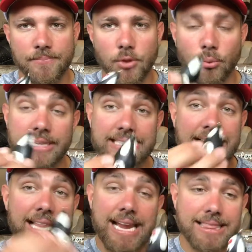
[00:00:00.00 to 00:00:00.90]
The reason I
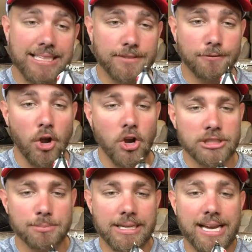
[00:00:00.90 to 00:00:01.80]
like this frog
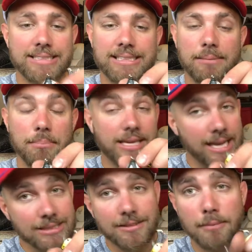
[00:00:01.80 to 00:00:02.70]
is because
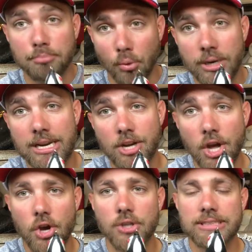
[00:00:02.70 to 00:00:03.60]
of the pointed
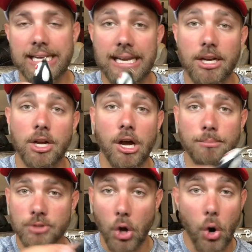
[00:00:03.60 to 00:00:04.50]
nose, it
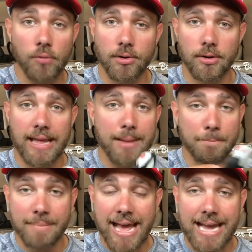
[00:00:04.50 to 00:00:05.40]
comes over that
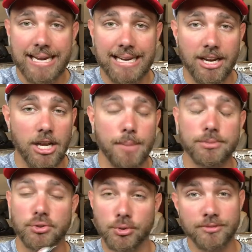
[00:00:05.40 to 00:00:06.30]
mat and it
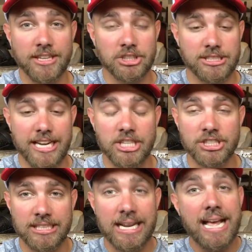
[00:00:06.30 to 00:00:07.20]
comes through
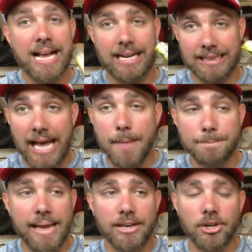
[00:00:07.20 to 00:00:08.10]
vegetation a lot
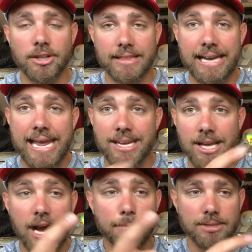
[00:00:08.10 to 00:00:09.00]
better than a
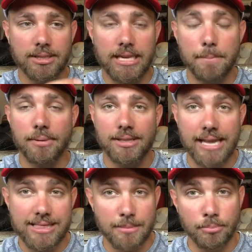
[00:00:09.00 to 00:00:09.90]
cupped lip
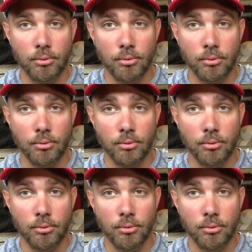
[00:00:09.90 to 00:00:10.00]
like the